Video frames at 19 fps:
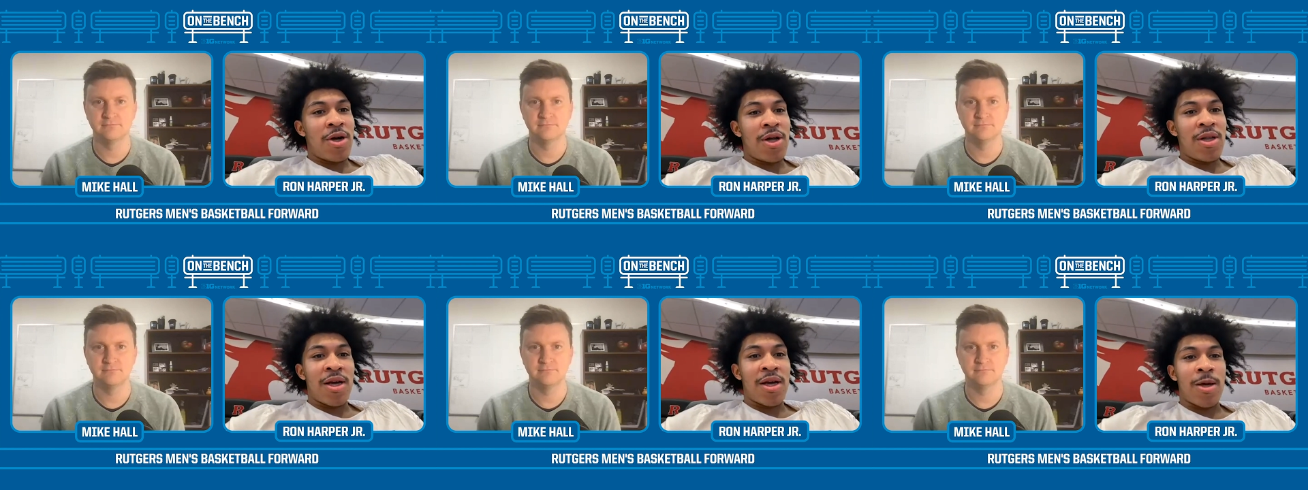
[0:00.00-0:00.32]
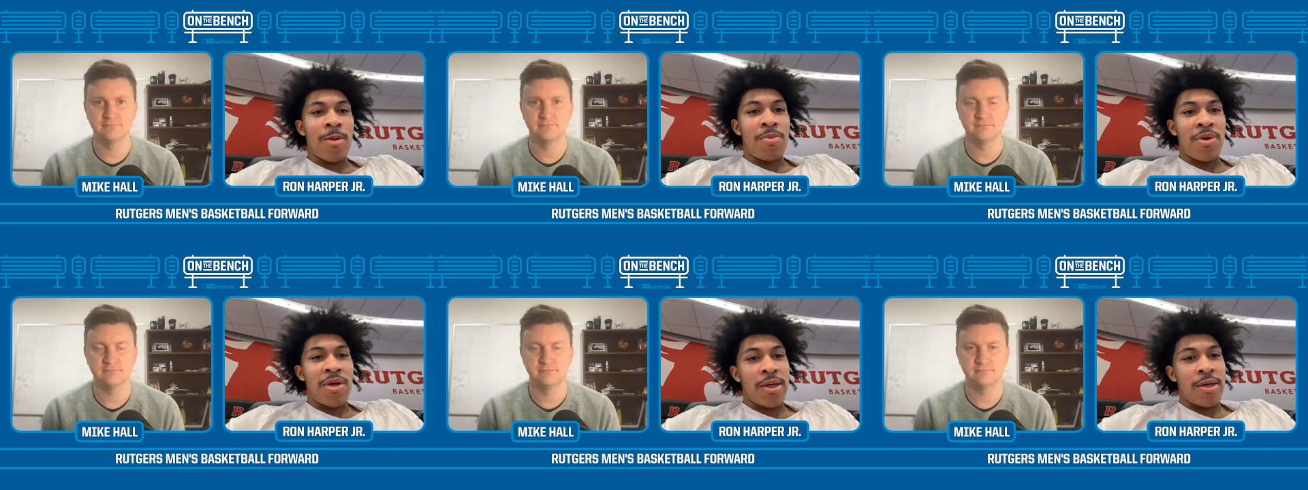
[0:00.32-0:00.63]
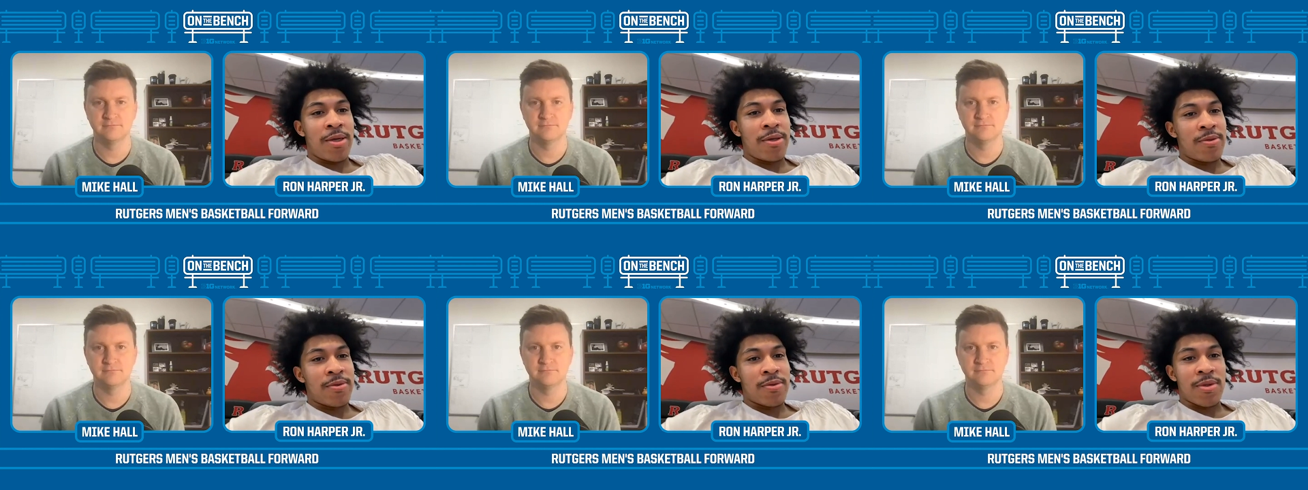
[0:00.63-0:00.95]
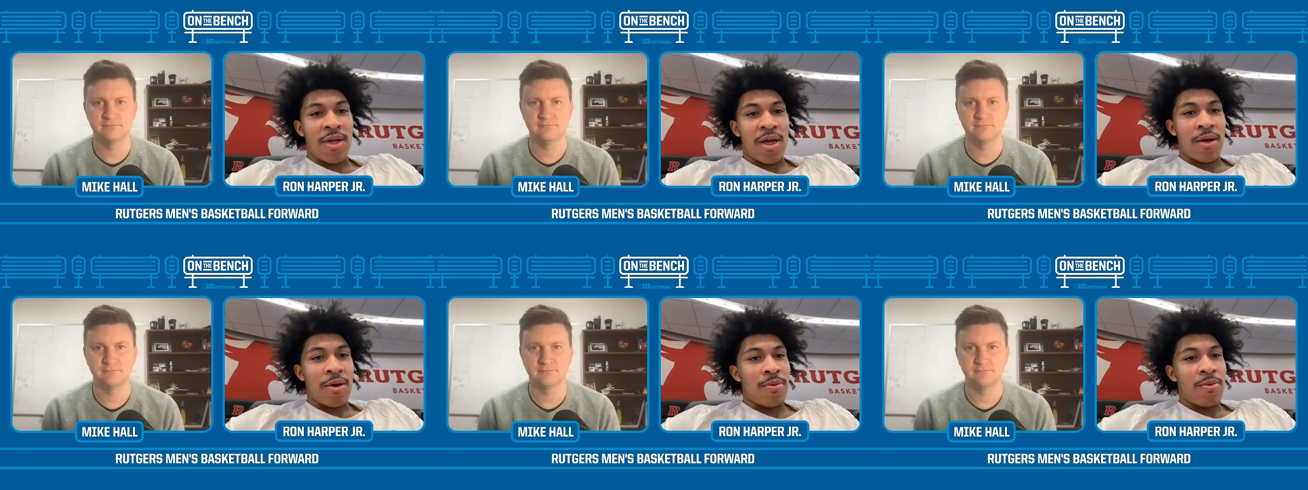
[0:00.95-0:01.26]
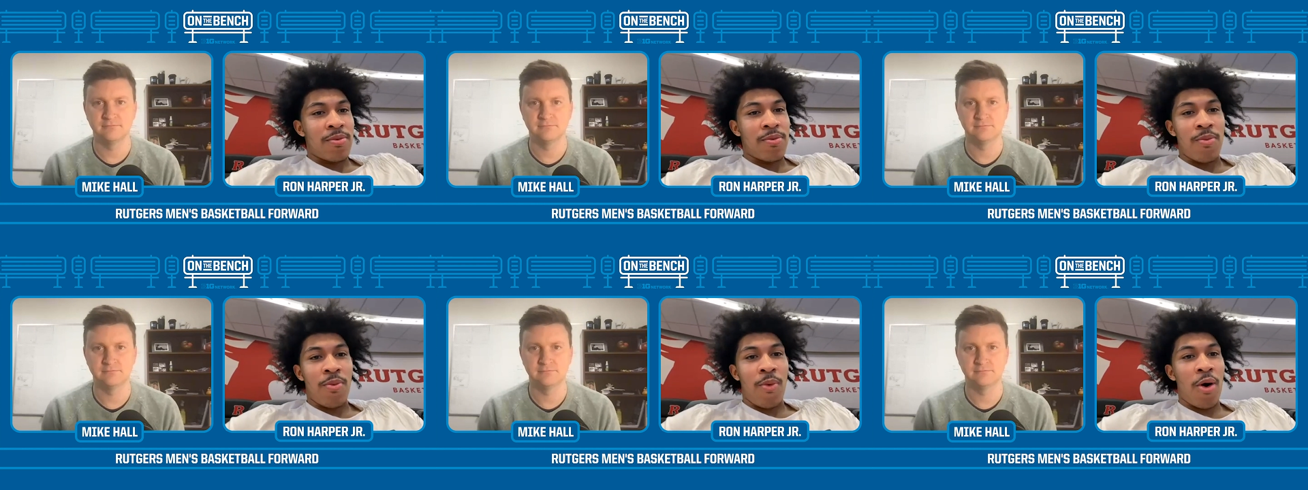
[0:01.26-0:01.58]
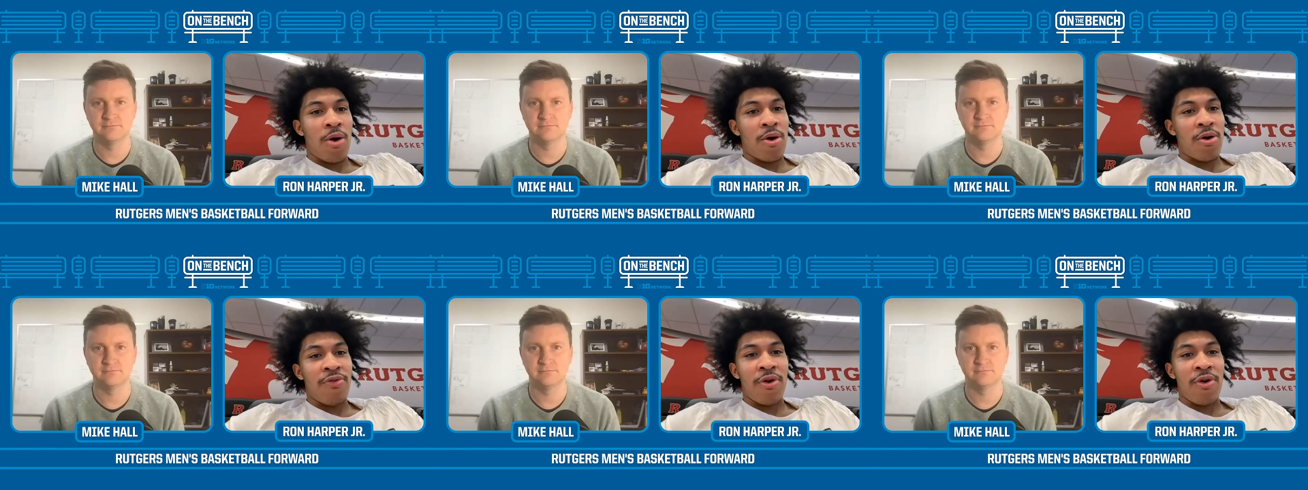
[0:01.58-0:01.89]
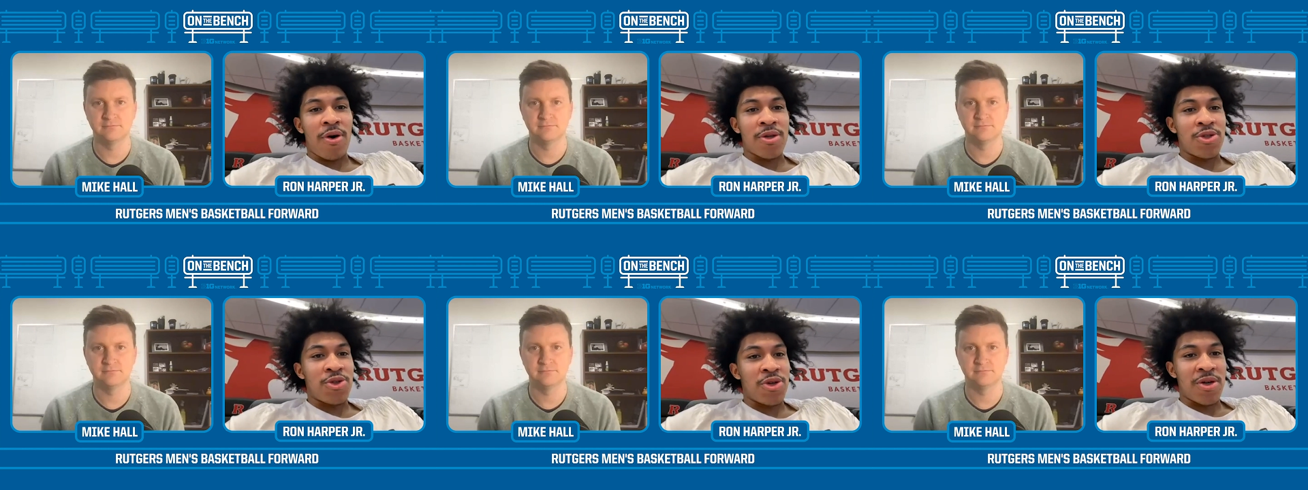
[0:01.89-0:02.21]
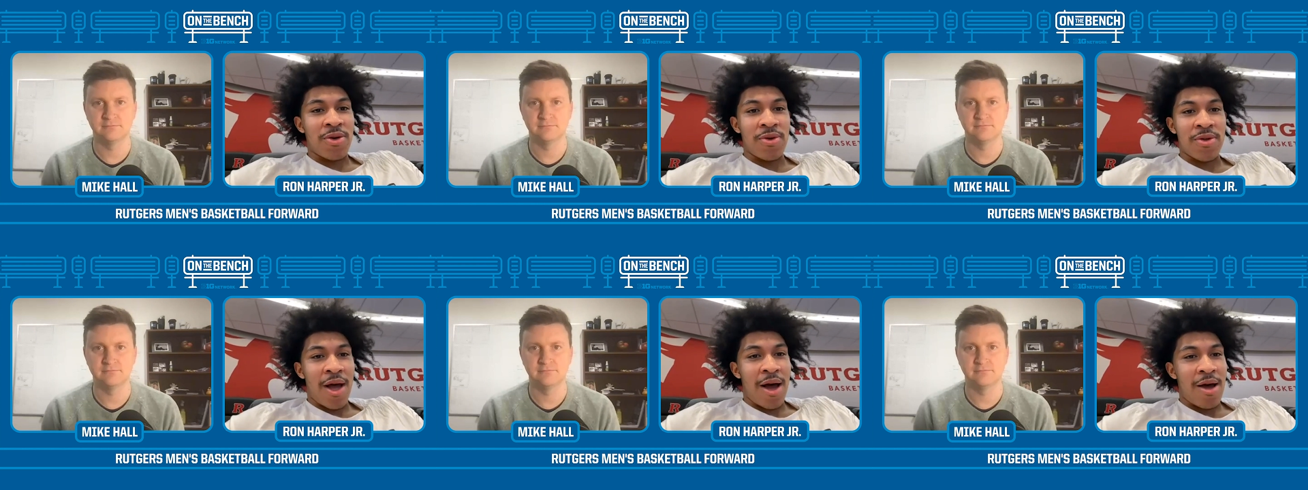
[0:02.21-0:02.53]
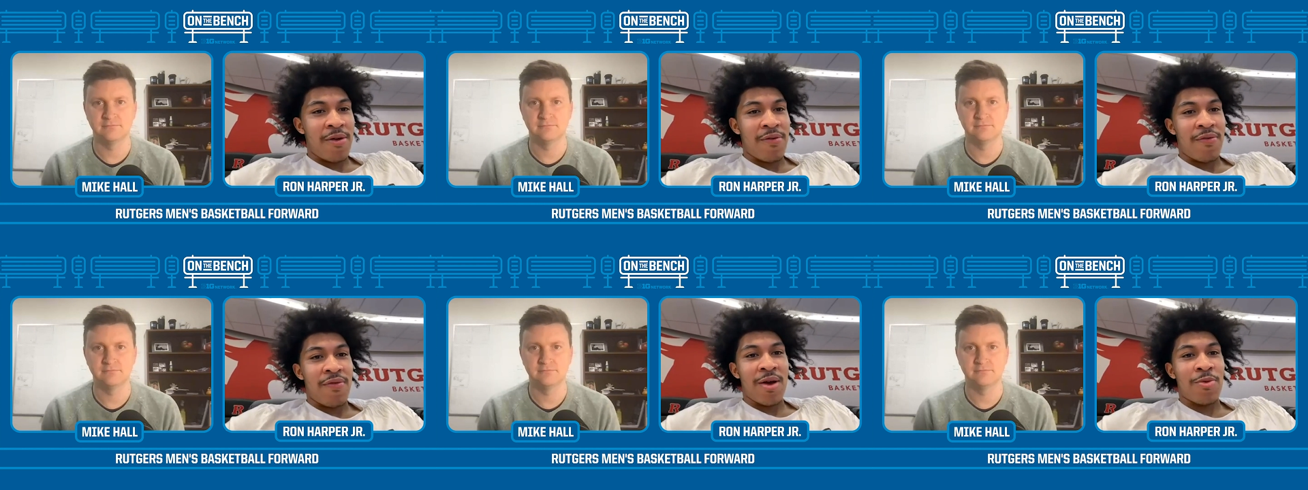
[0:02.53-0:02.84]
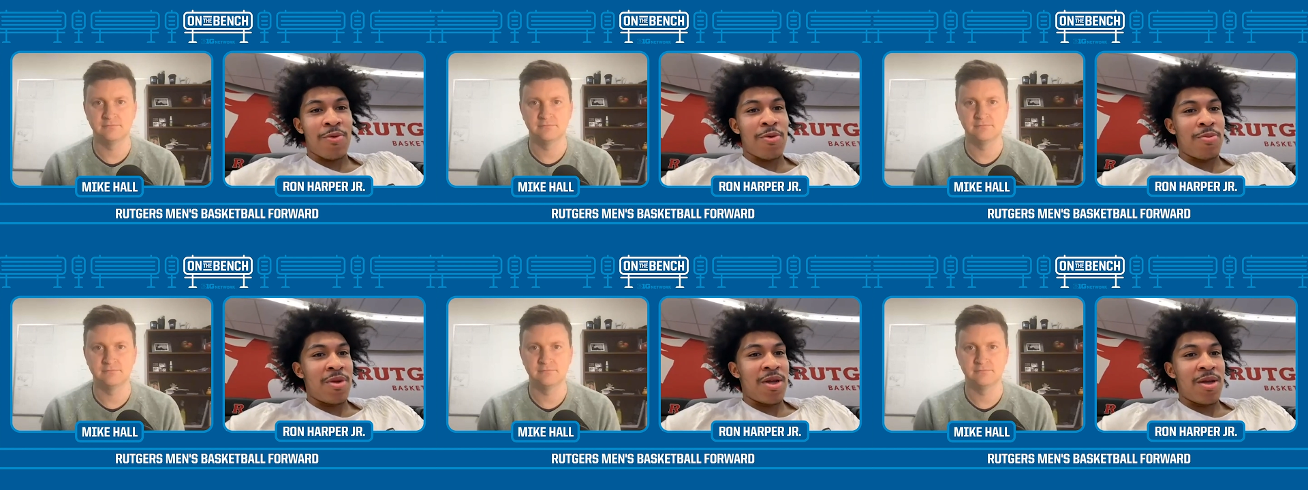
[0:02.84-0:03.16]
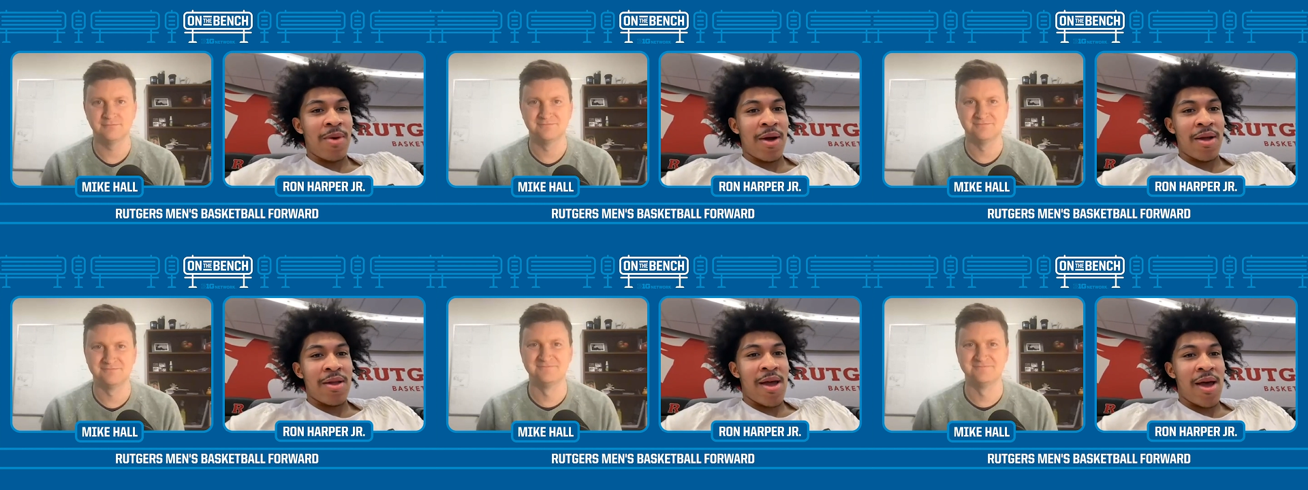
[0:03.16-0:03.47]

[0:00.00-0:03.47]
Speaker 1: It's all like a big like waterfall trickle down effect with me,